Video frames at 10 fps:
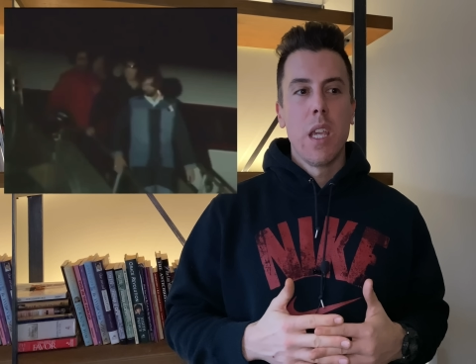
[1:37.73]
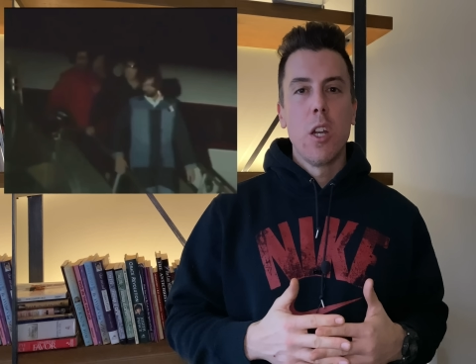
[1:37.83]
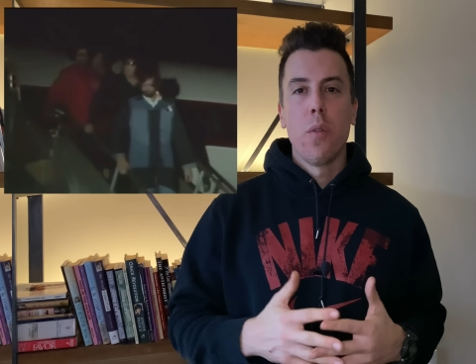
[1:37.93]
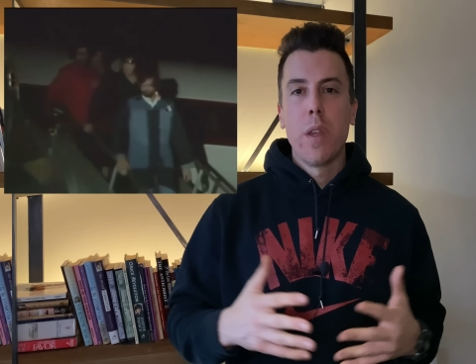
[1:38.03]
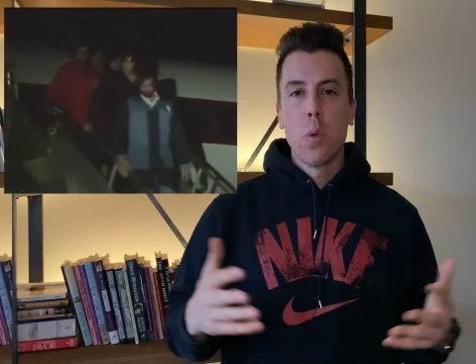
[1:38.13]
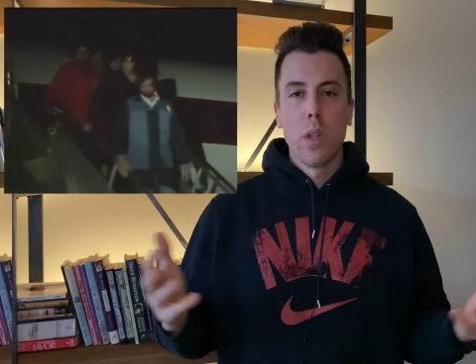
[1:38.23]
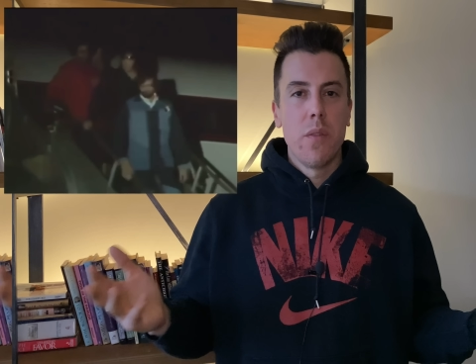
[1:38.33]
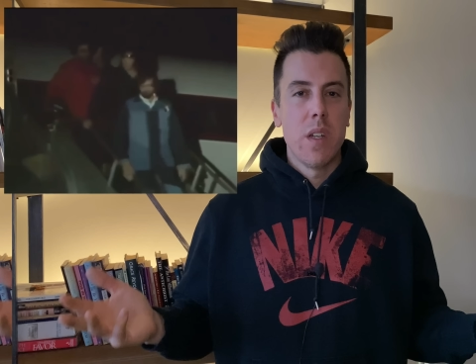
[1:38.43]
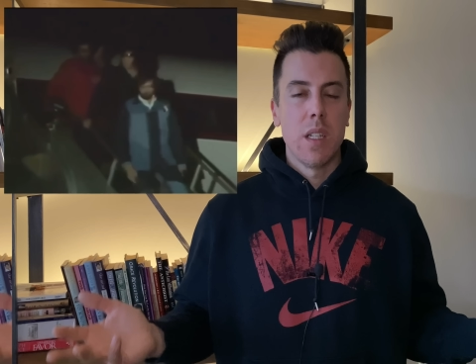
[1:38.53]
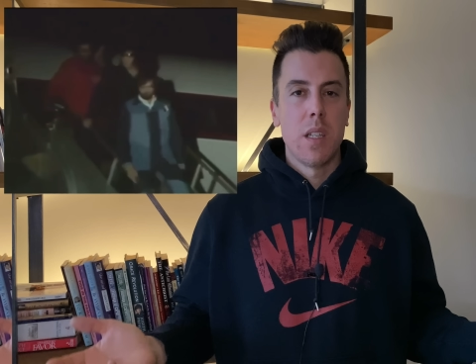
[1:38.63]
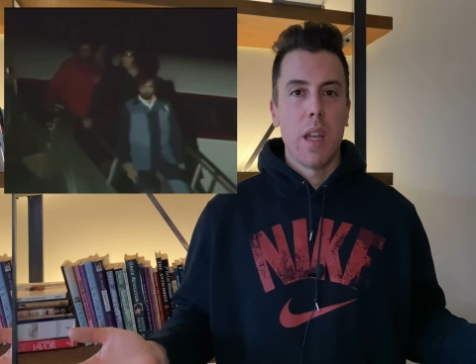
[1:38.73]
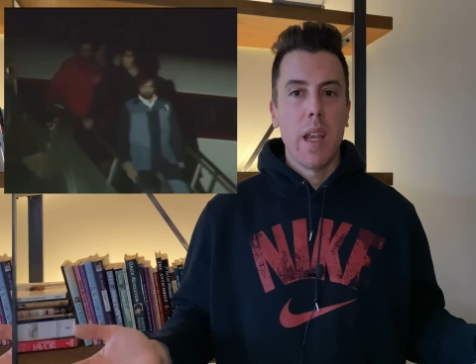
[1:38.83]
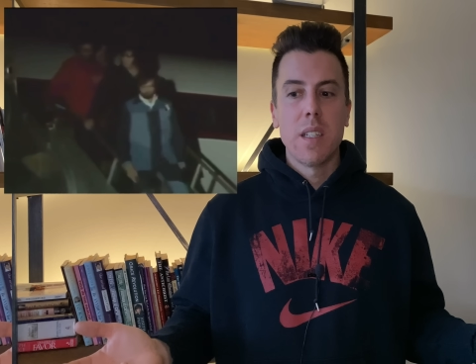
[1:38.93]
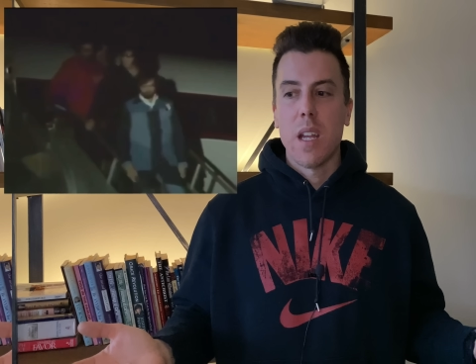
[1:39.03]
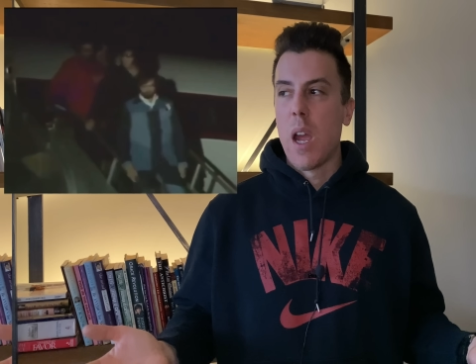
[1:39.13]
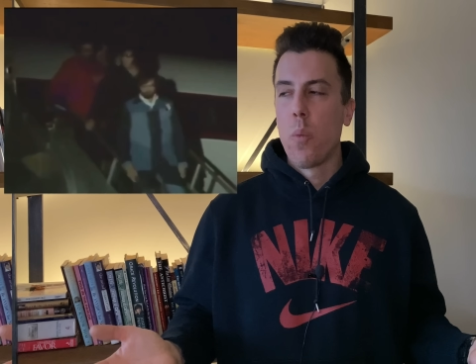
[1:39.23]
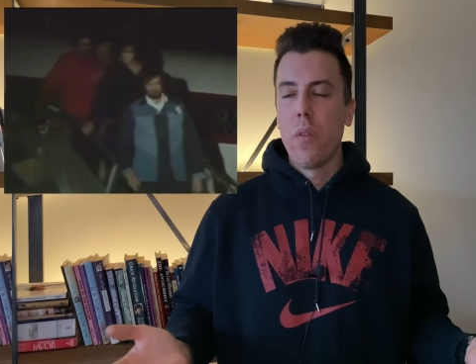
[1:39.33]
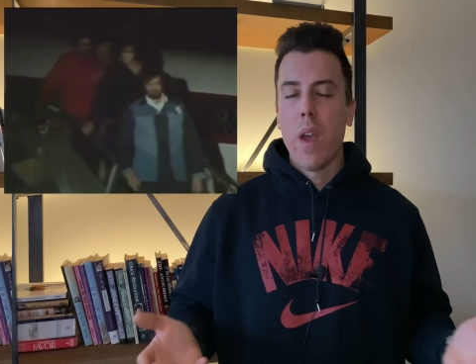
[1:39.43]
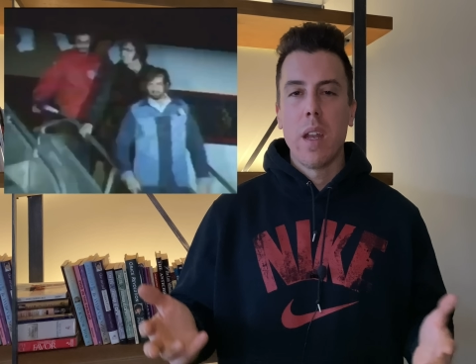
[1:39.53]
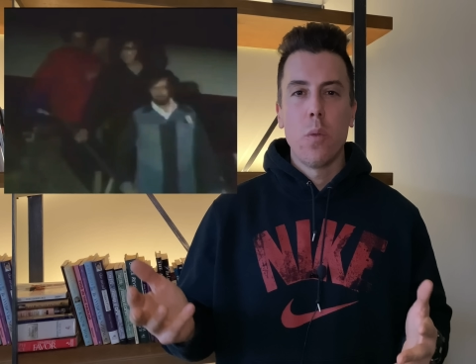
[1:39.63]
you know, if he were living in today's time,
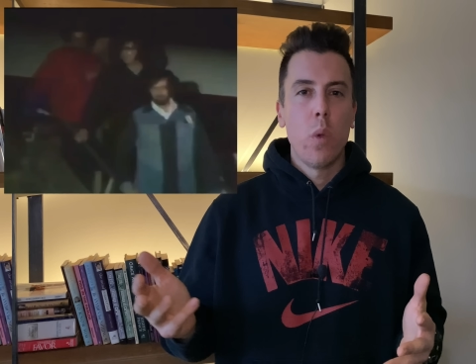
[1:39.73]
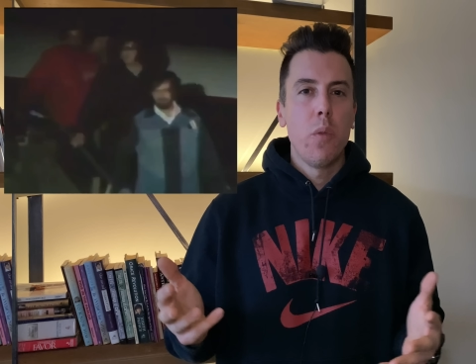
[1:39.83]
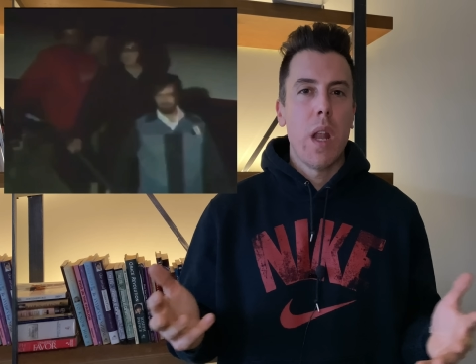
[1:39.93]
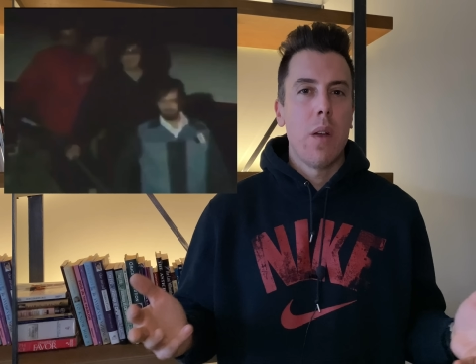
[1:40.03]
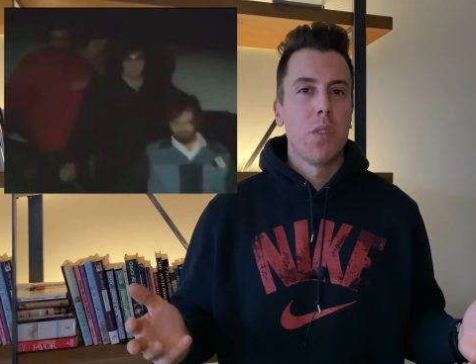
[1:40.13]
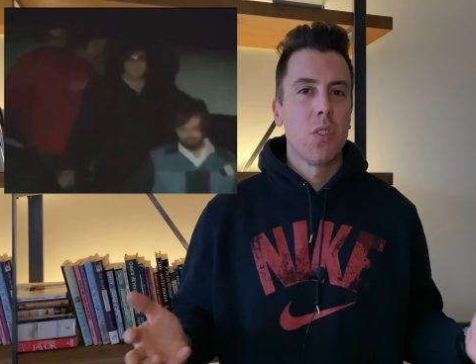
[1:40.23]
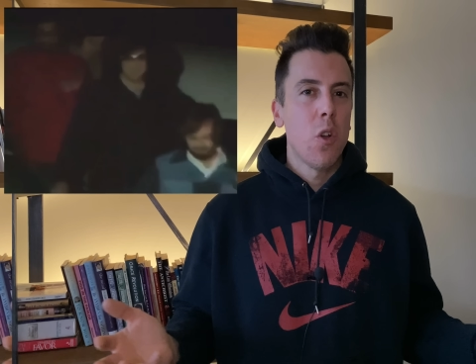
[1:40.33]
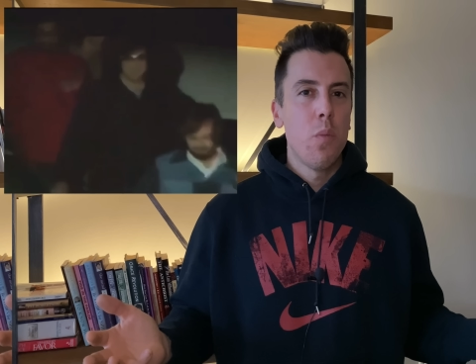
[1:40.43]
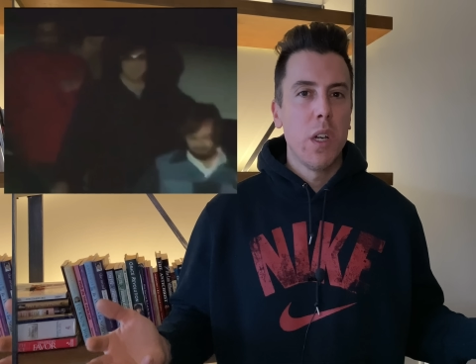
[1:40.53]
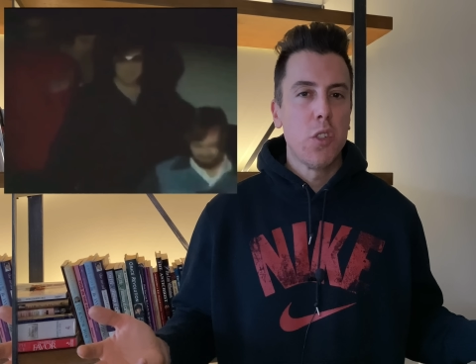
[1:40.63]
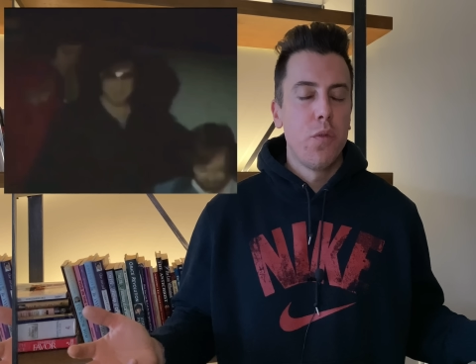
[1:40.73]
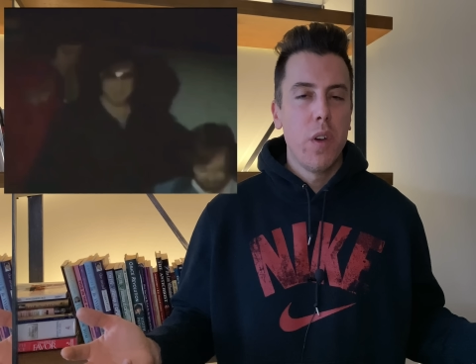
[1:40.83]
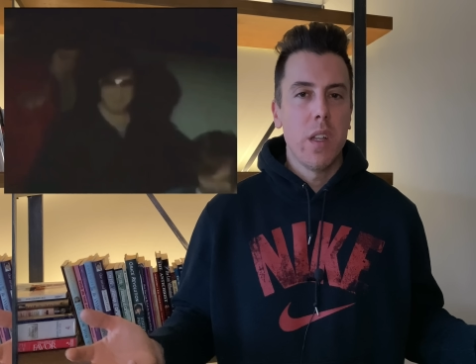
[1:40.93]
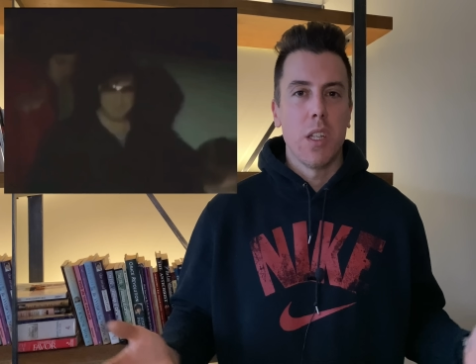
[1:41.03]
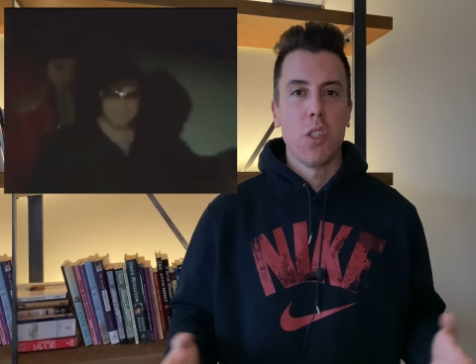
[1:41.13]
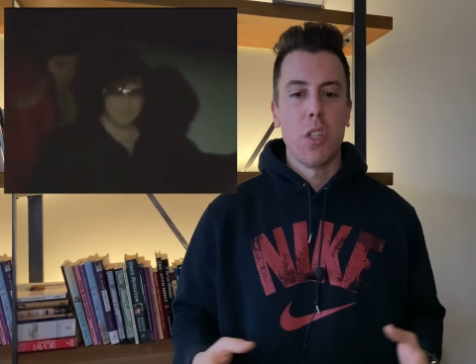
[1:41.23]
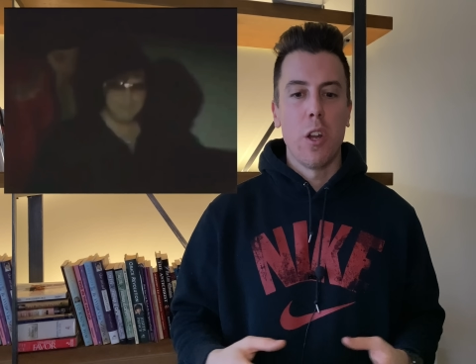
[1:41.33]
we would have so much footage,